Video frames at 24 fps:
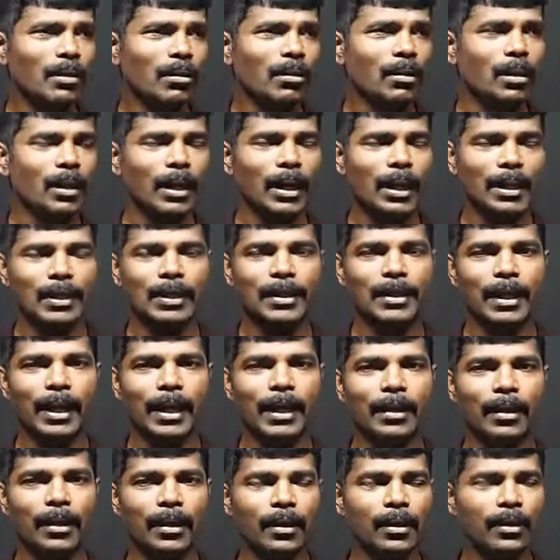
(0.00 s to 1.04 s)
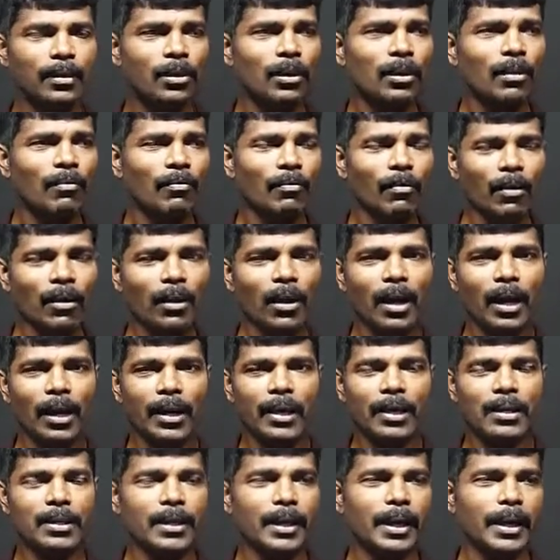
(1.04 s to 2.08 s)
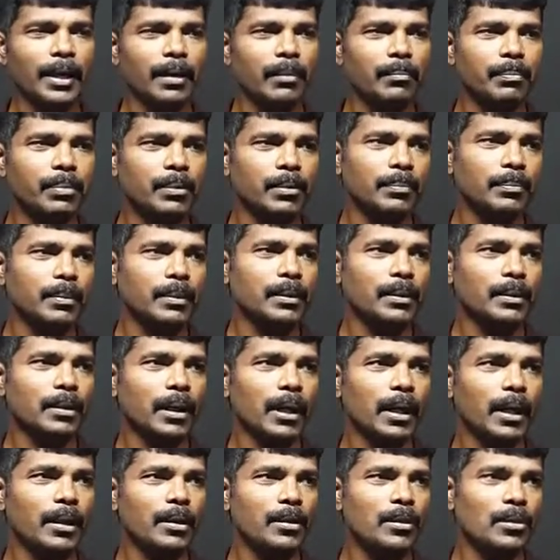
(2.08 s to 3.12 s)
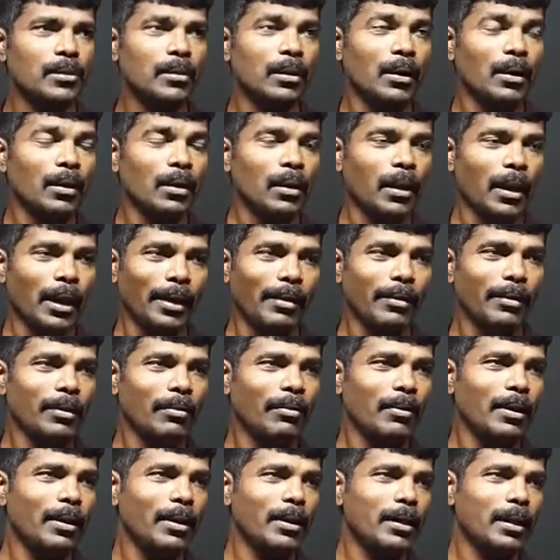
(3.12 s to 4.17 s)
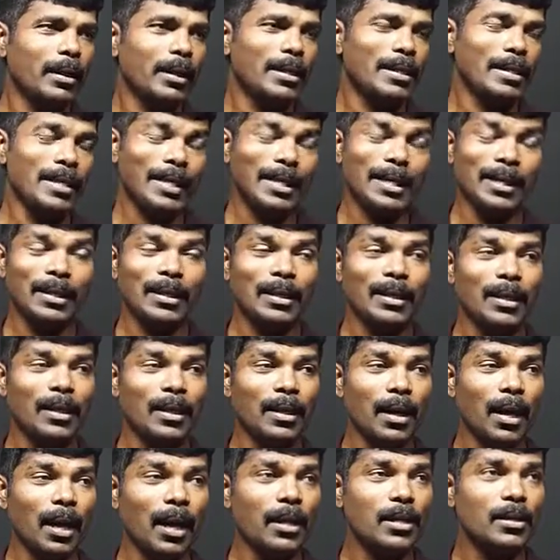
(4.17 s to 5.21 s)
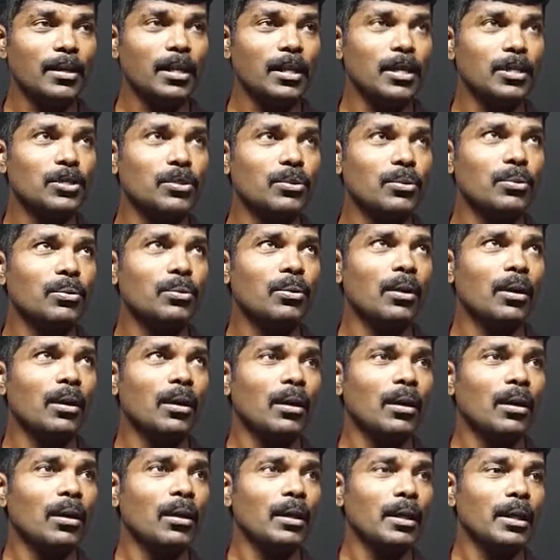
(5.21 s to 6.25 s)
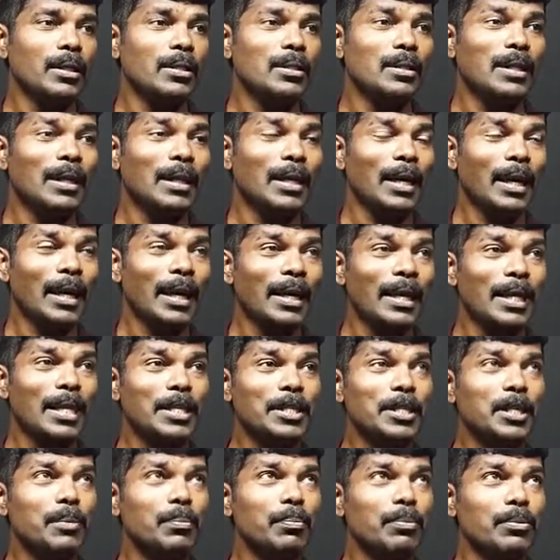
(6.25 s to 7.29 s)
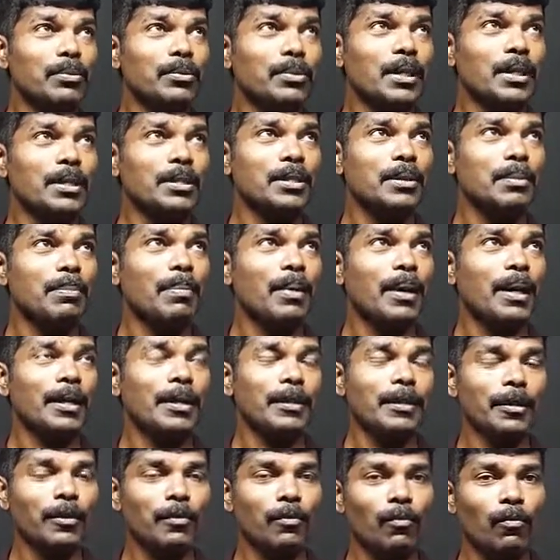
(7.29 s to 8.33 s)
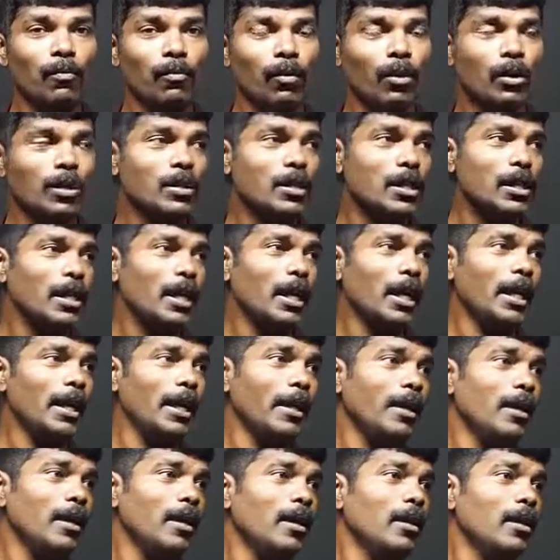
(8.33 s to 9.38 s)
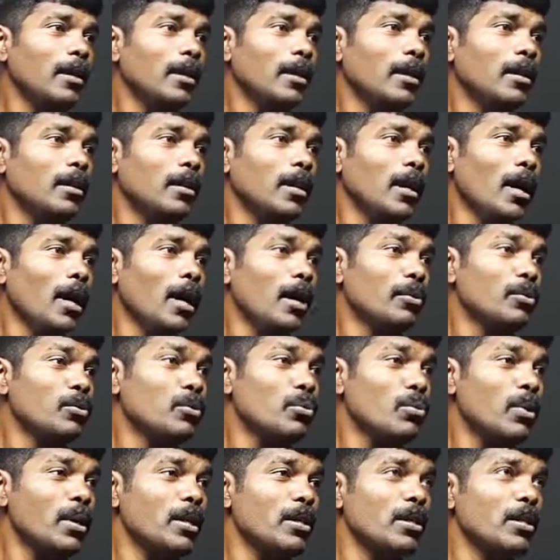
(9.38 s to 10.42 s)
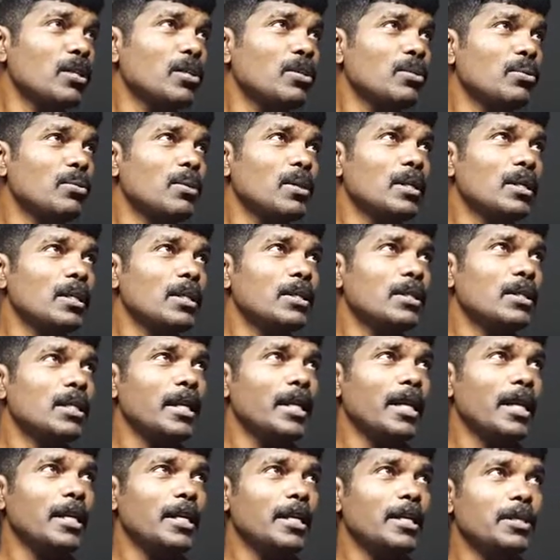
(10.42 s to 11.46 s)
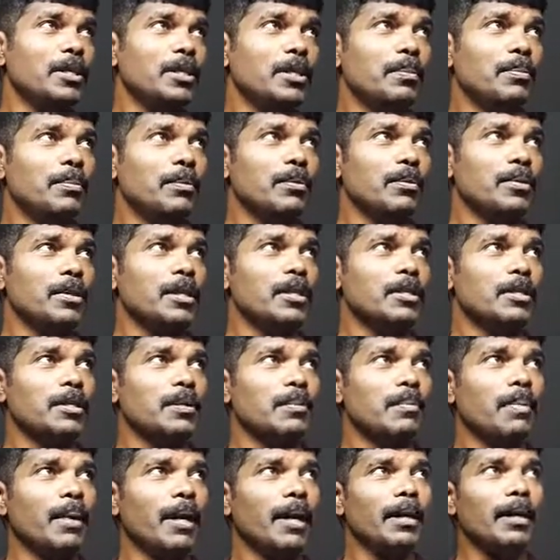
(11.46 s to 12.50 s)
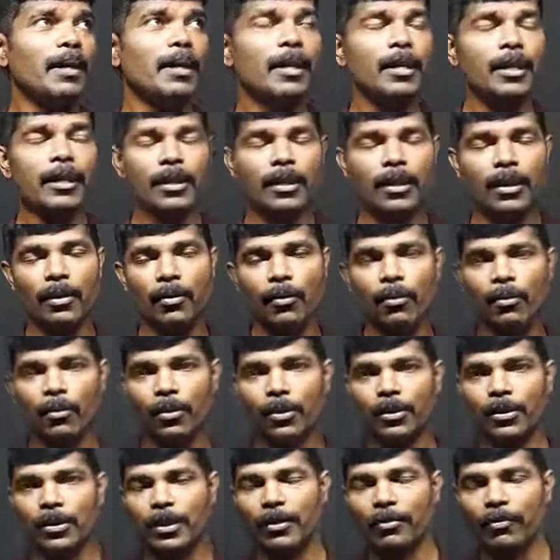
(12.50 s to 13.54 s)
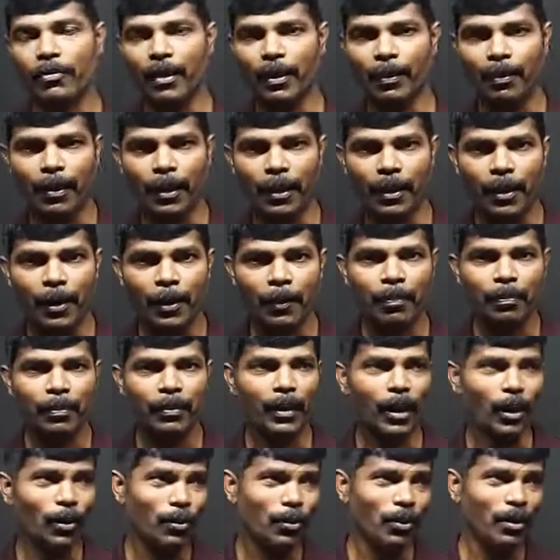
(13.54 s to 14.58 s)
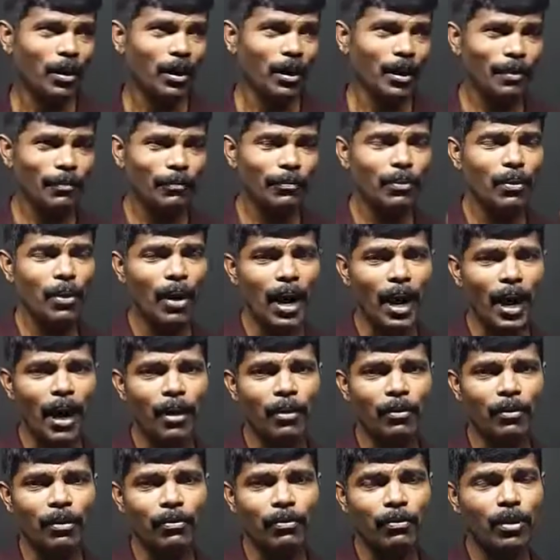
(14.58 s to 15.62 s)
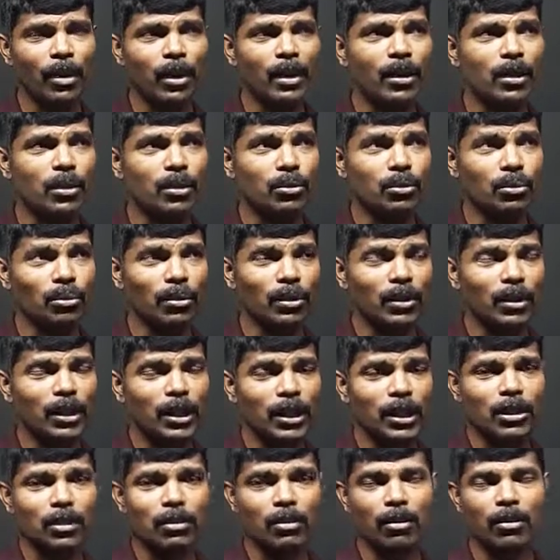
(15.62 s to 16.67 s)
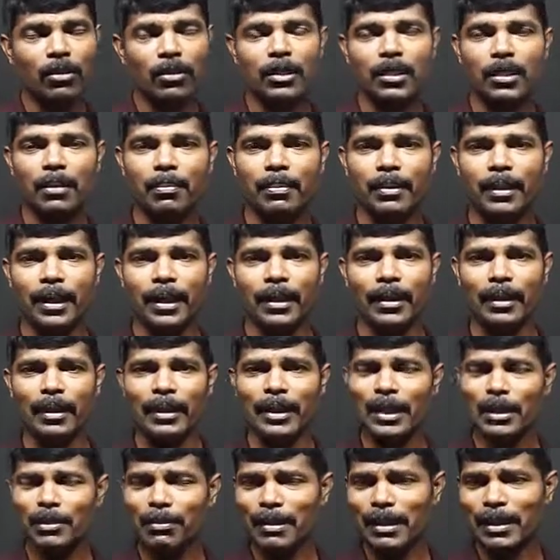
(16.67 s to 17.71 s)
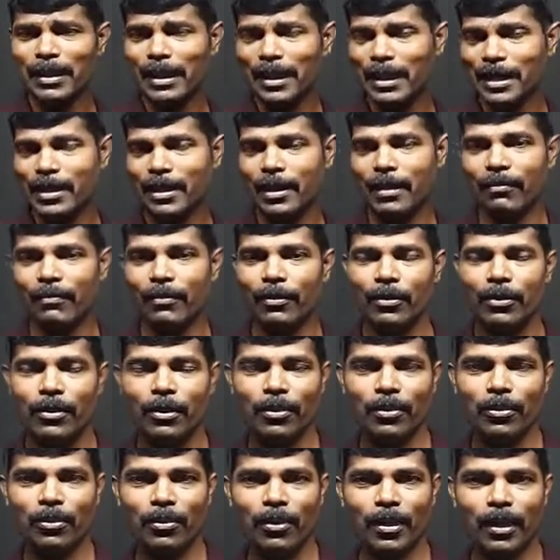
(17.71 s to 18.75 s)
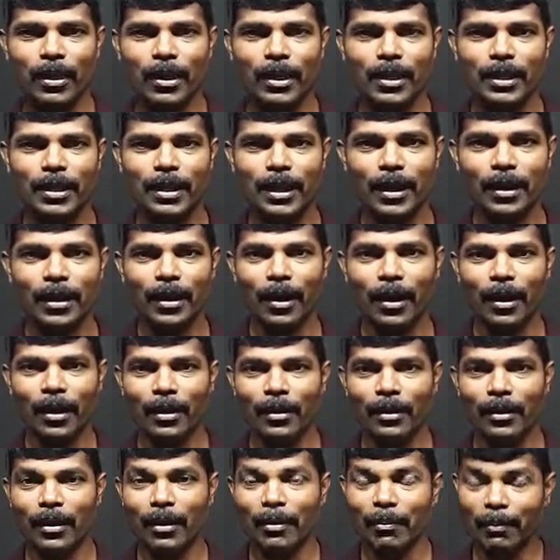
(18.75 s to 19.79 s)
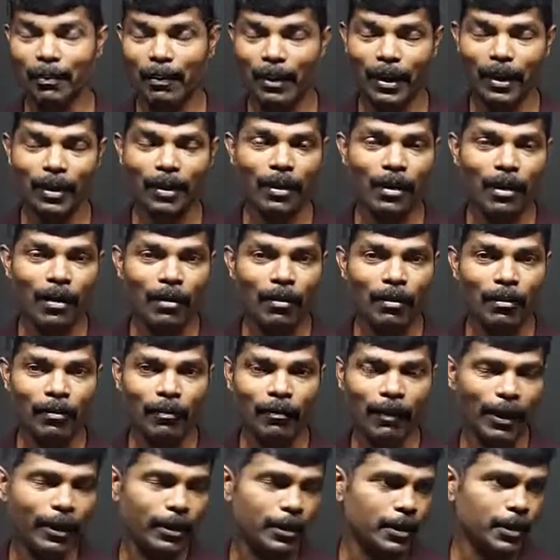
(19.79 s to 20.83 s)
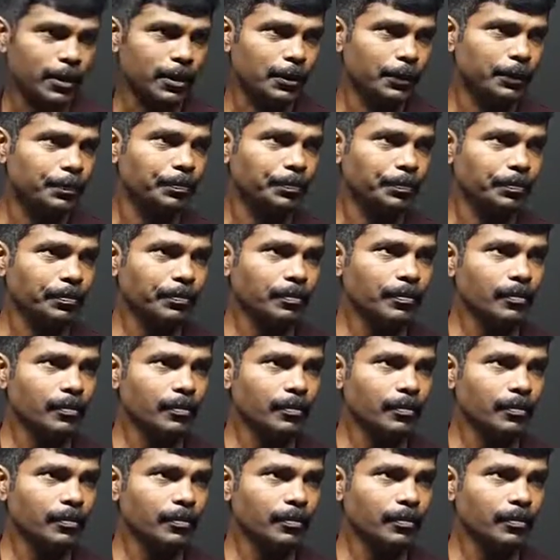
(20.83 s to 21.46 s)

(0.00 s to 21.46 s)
not exactly. For understanding purpose, I have given here, taken here 100 joule is the energy possessed by the water, and the 200 joule is the energy possessed by the water vapor. Now if you understood this concept, then this much is sufficient to understand the main factor.